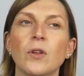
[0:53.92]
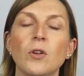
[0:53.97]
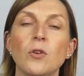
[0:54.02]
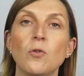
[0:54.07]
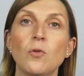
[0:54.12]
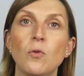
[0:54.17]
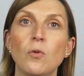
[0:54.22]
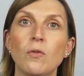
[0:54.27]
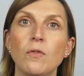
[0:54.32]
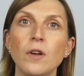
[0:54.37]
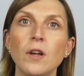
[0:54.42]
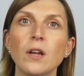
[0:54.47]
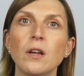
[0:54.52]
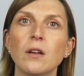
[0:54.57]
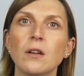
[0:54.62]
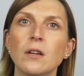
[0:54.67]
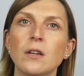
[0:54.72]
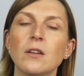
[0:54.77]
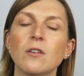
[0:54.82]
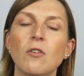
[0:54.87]

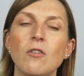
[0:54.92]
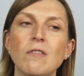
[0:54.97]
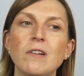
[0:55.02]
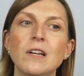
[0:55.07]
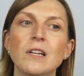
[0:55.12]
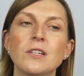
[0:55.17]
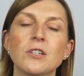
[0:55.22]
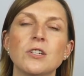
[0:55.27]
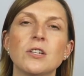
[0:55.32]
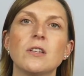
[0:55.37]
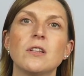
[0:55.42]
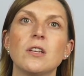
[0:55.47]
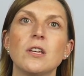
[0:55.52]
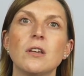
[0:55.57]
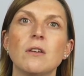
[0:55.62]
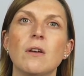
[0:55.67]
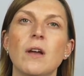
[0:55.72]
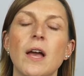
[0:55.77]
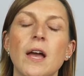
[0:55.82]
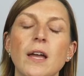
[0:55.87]
Norfolk in Norwich in
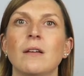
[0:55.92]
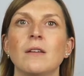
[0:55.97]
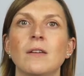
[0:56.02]
the UK.